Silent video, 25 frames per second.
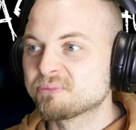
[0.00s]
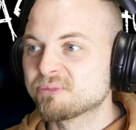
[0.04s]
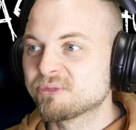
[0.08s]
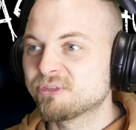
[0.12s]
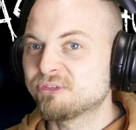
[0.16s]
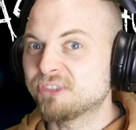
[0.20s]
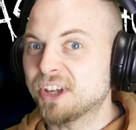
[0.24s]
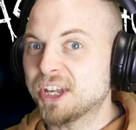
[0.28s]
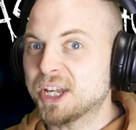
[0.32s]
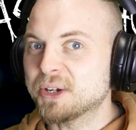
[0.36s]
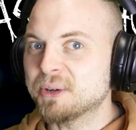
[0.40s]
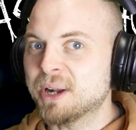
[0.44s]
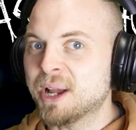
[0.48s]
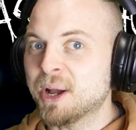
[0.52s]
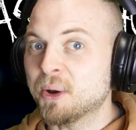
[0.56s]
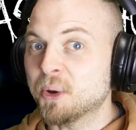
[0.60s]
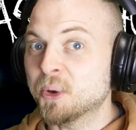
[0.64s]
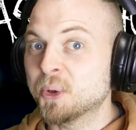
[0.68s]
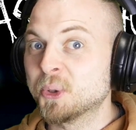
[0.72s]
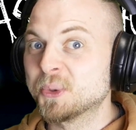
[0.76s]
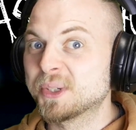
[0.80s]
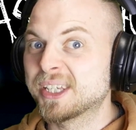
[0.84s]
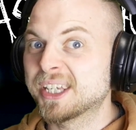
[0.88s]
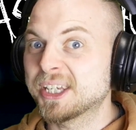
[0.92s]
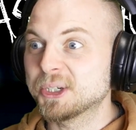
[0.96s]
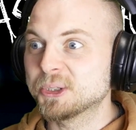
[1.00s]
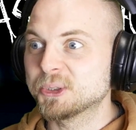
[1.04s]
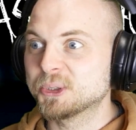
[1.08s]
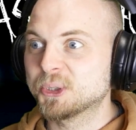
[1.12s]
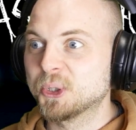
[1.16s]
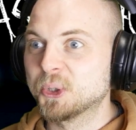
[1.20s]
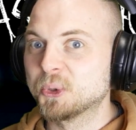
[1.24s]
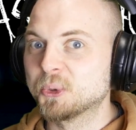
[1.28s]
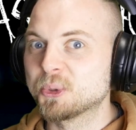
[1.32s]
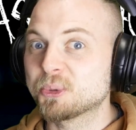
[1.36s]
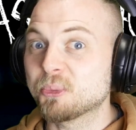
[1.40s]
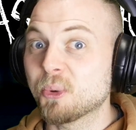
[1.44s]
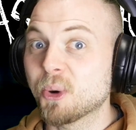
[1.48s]
figure out who killed
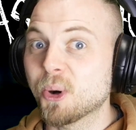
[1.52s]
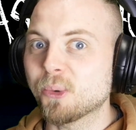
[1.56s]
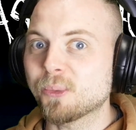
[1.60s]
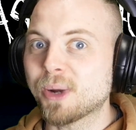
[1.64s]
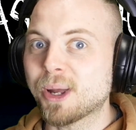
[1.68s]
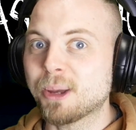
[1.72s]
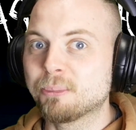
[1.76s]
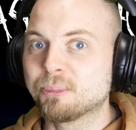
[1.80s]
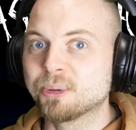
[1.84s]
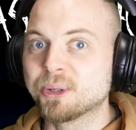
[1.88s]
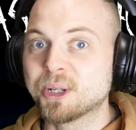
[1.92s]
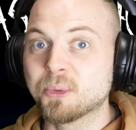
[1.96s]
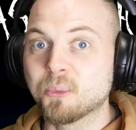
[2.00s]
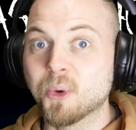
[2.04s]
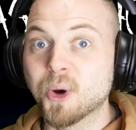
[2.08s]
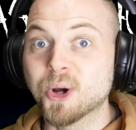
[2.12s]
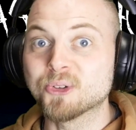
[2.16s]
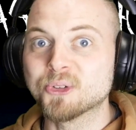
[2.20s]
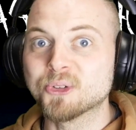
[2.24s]
who with what weapon in what